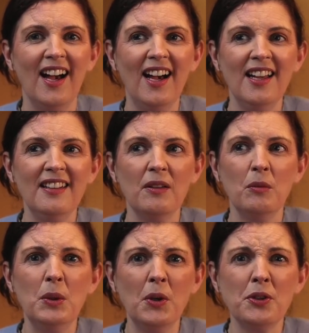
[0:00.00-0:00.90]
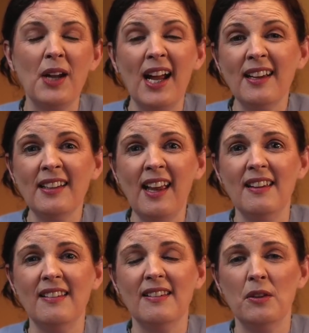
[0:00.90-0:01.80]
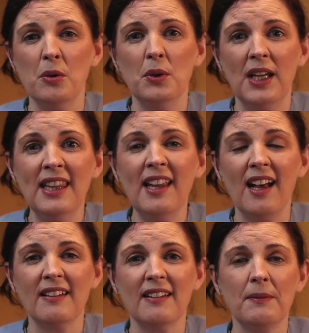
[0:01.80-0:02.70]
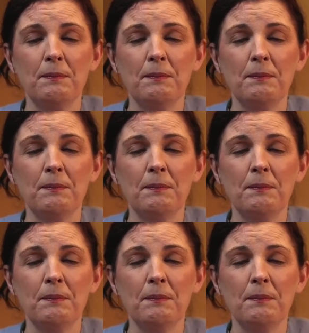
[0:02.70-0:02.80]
And we want to recognise, though, in that,